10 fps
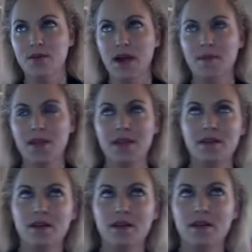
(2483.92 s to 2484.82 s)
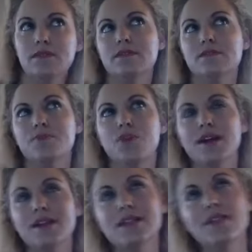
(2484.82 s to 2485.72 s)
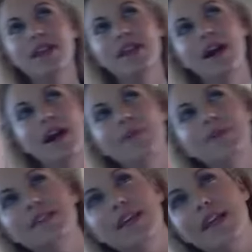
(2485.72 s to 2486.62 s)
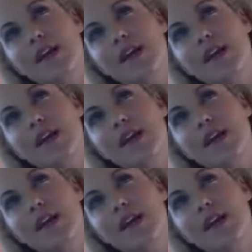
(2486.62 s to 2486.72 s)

I mean, productivity, I would say, like, what